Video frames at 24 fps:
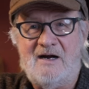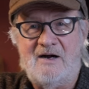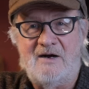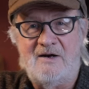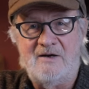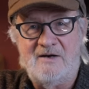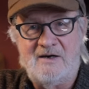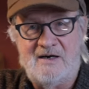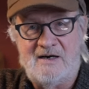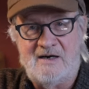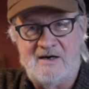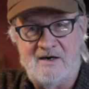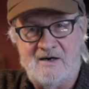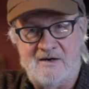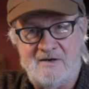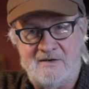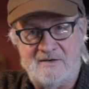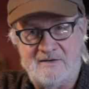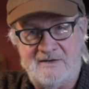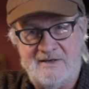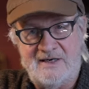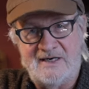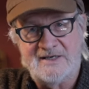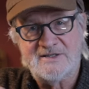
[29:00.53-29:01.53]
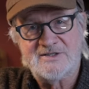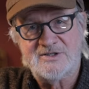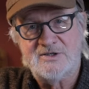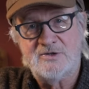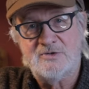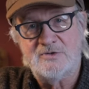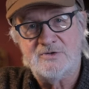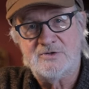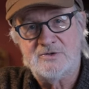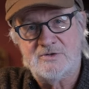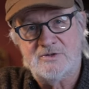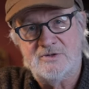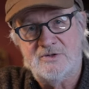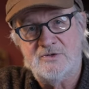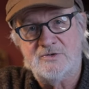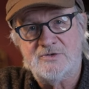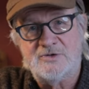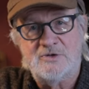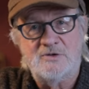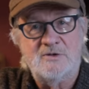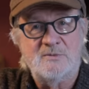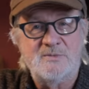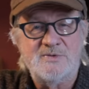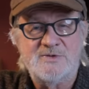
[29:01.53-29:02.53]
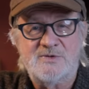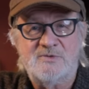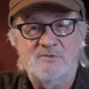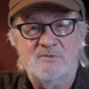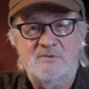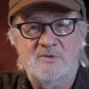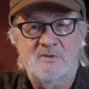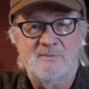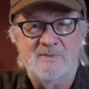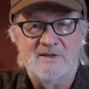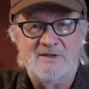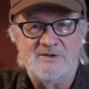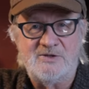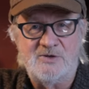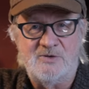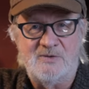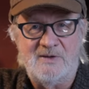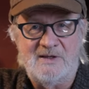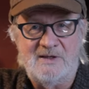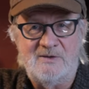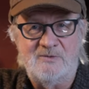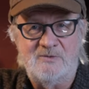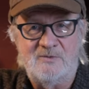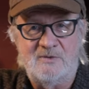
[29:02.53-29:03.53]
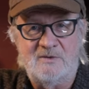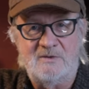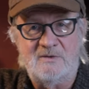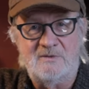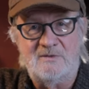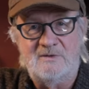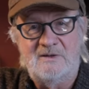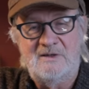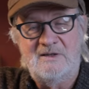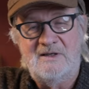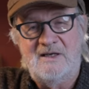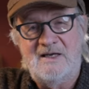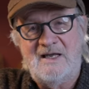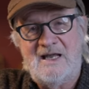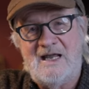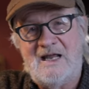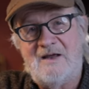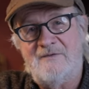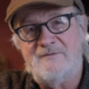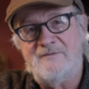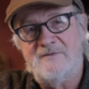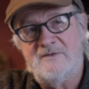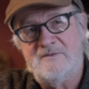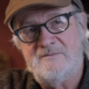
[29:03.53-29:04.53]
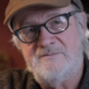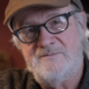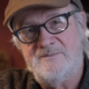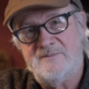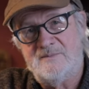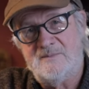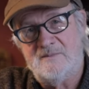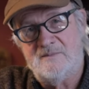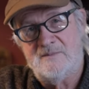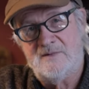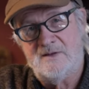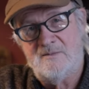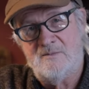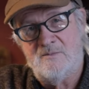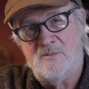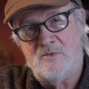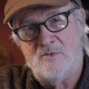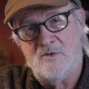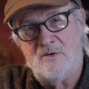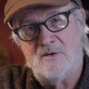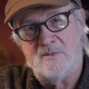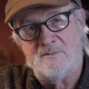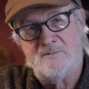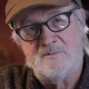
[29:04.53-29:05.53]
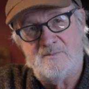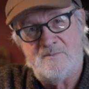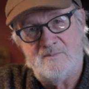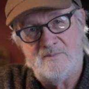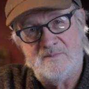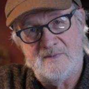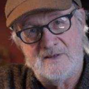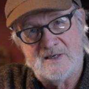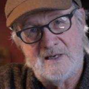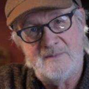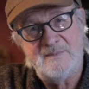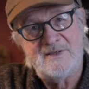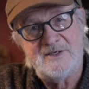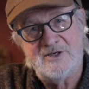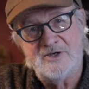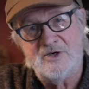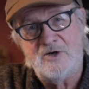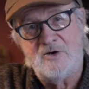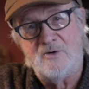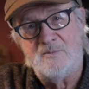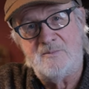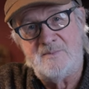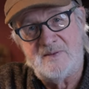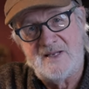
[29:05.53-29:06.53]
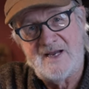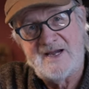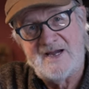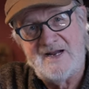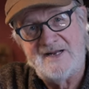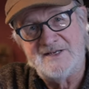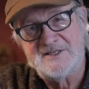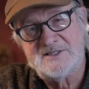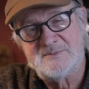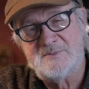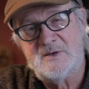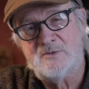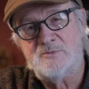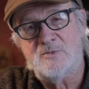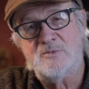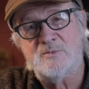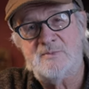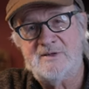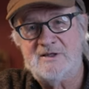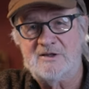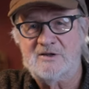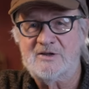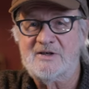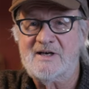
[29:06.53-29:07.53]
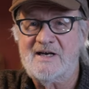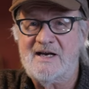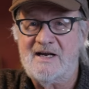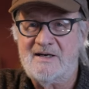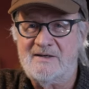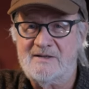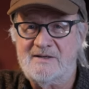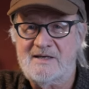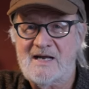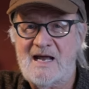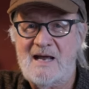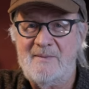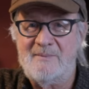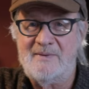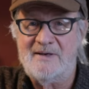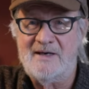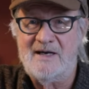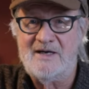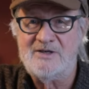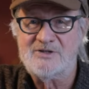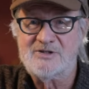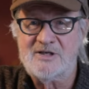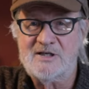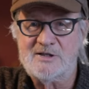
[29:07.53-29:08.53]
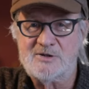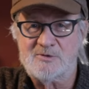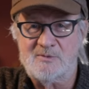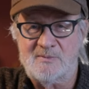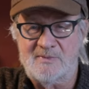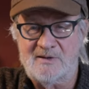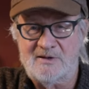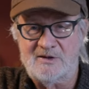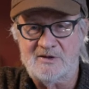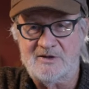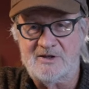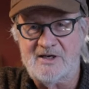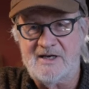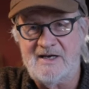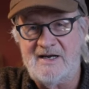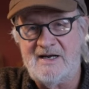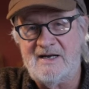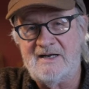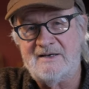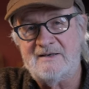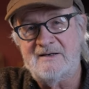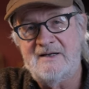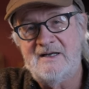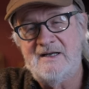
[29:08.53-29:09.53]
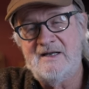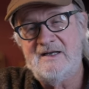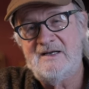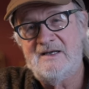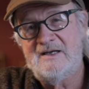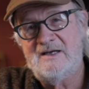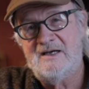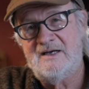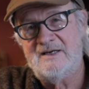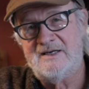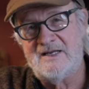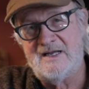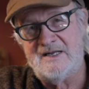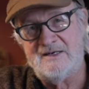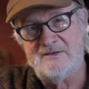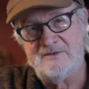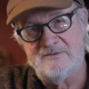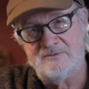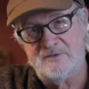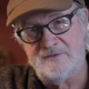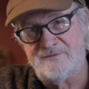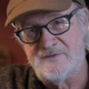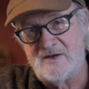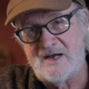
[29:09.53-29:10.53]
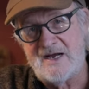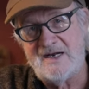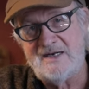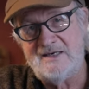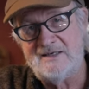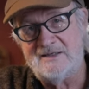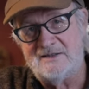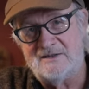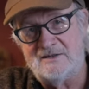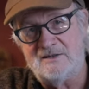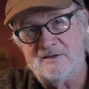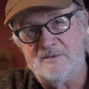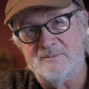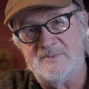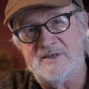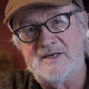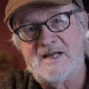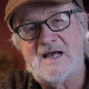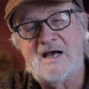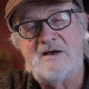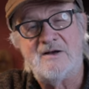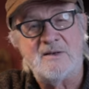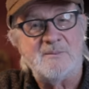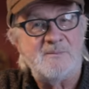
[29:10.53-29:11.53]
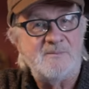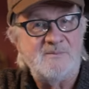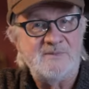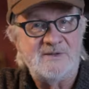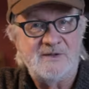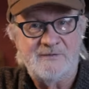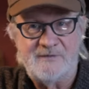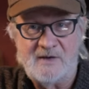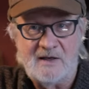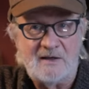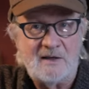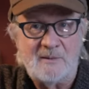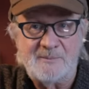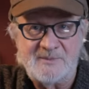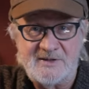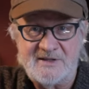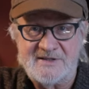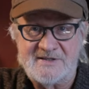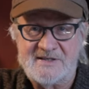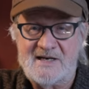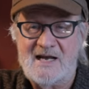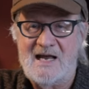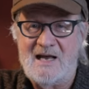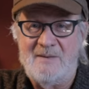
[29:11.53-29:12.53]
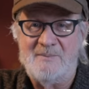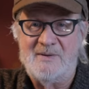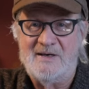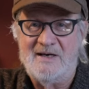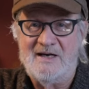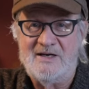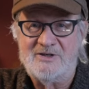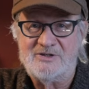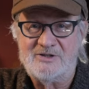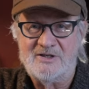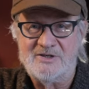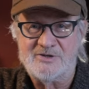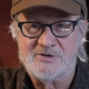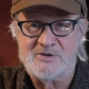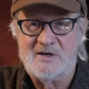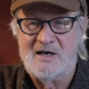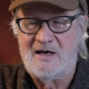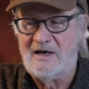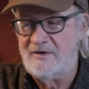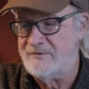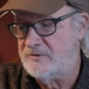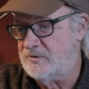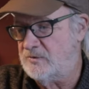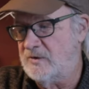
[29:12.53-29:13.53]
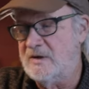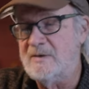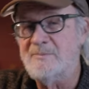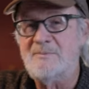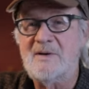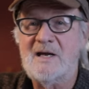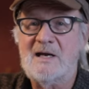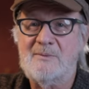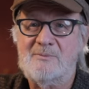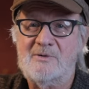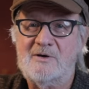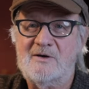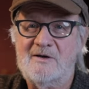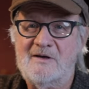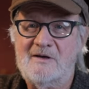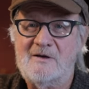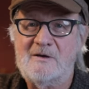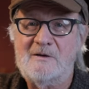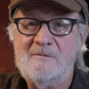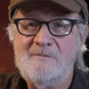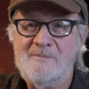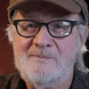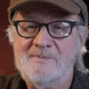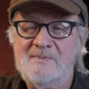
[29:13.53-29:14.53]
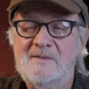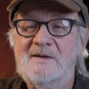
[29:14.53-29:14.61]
our, our next YouTubes we'll be doing will have more coming to know plants, but we'll be looking at combinations. We'll be looking at, again, refining a little bit how to develop these combinations. So I'll have grid paper here,